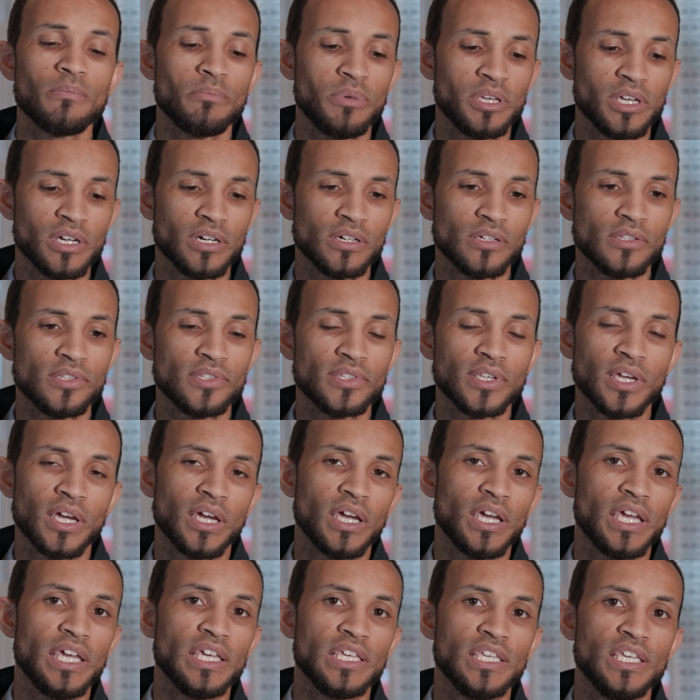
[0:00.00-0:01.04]
because
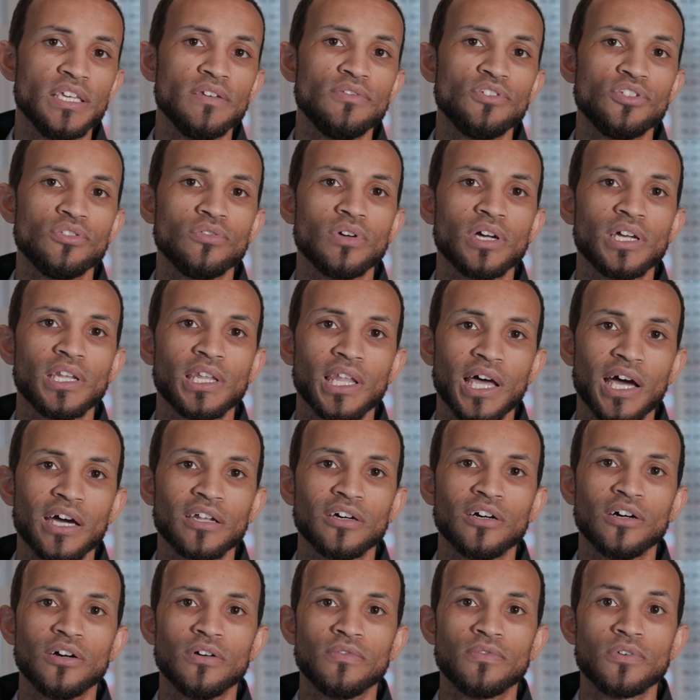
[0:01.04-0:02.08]
it gives you a lot
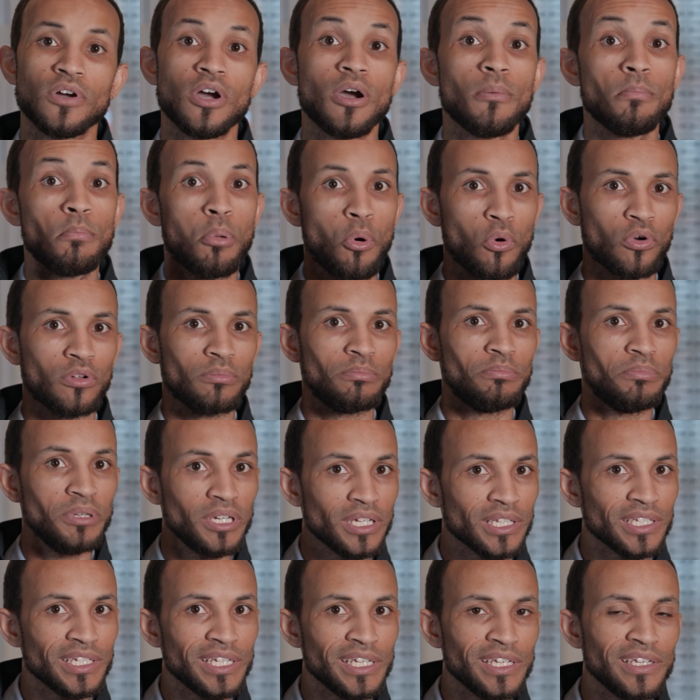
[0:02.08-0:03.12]
of
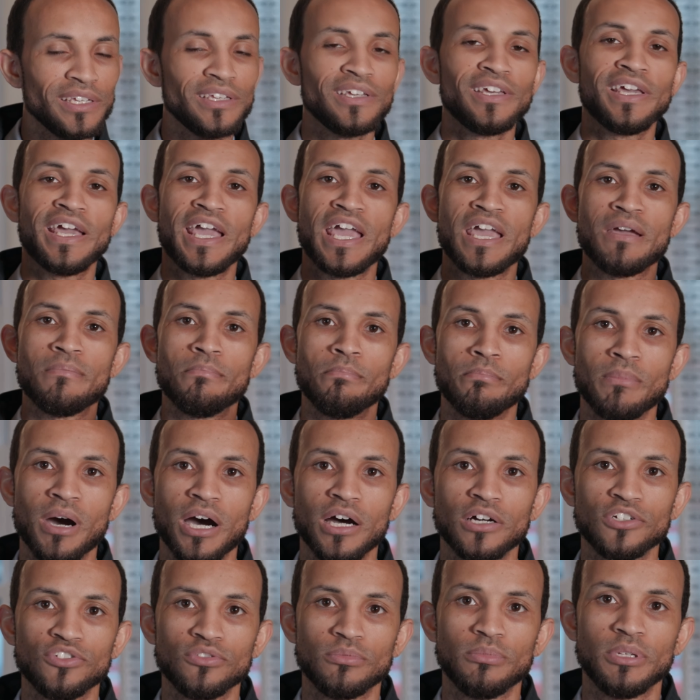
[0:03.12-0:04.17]
portability and
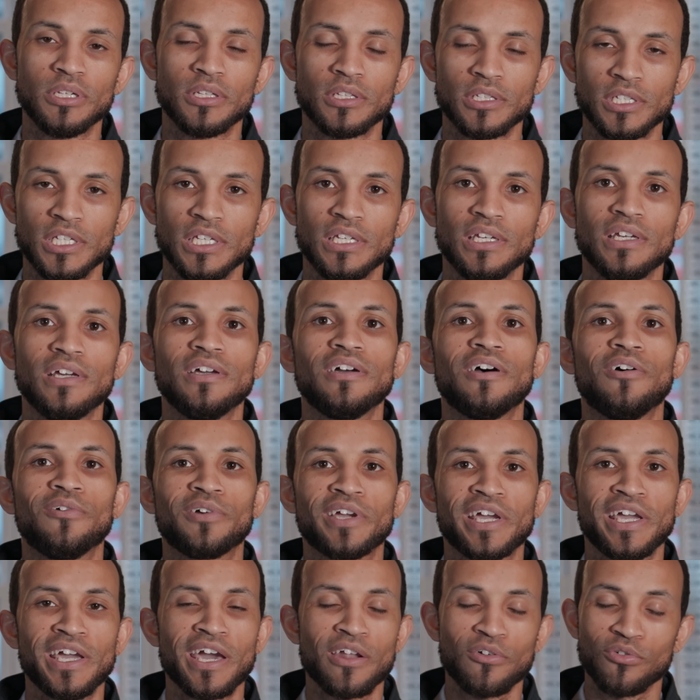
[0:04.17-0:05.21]
modulability.
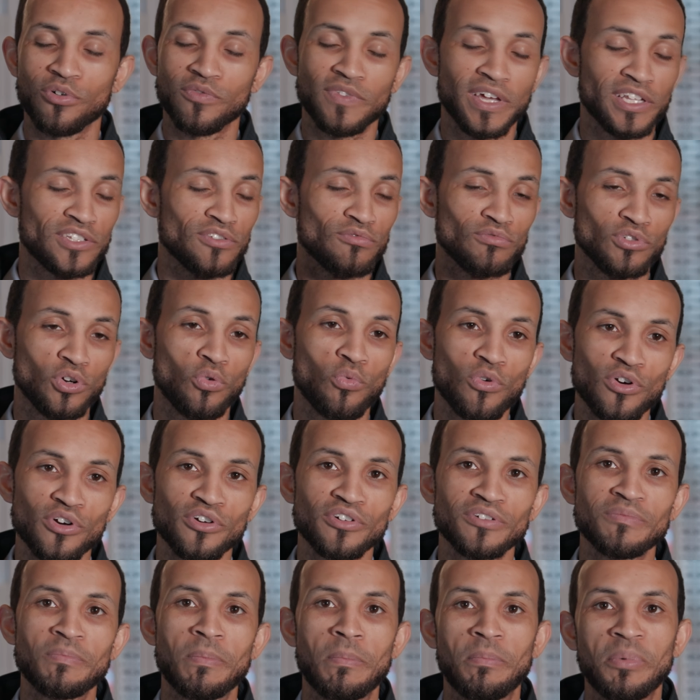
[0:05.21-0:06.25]
Okay, I don't know if that's a real
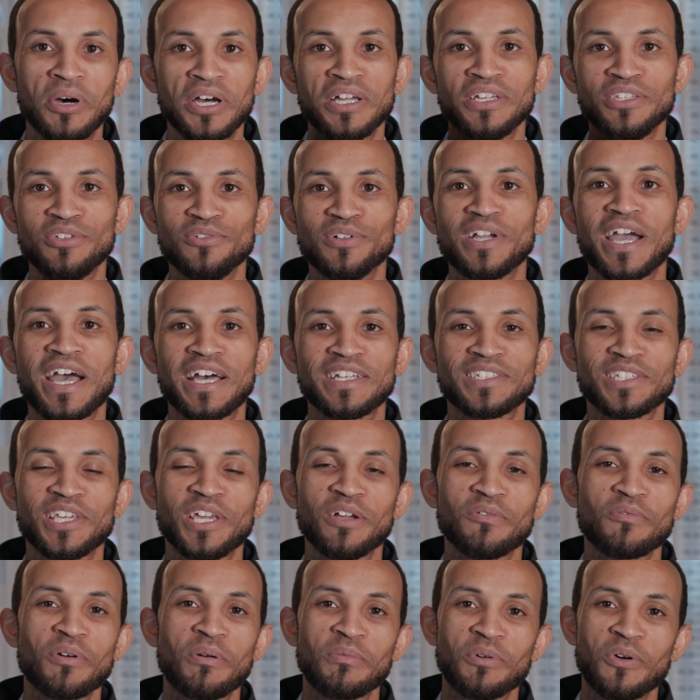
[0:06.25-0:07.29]
word, but you guys
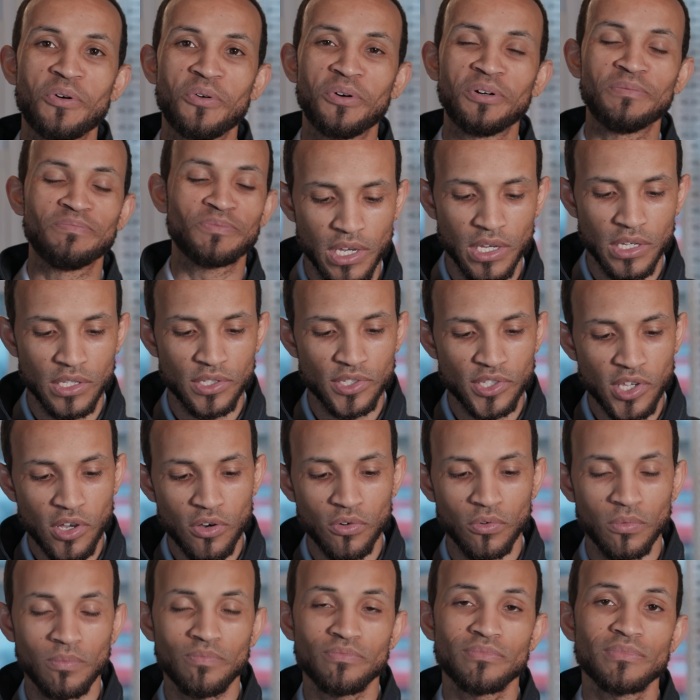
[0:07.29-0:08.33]
get where I'm going.
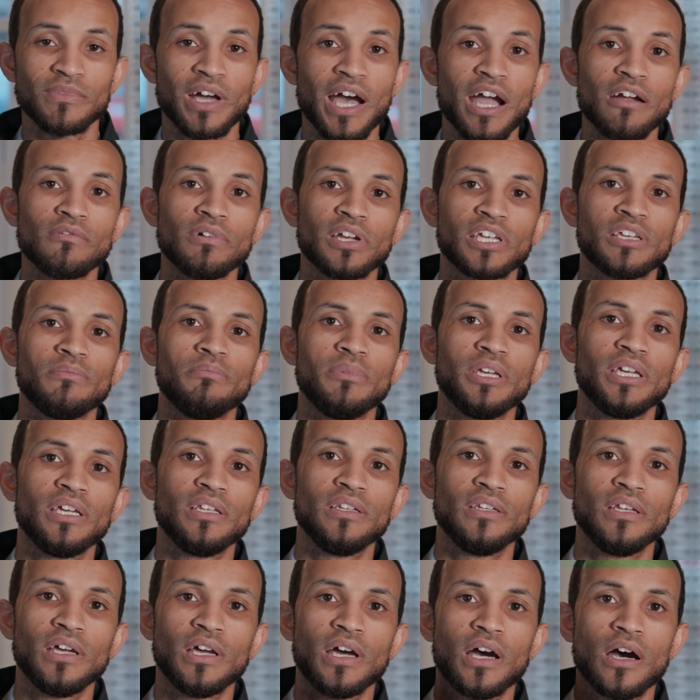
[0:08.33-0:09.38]
So I recommend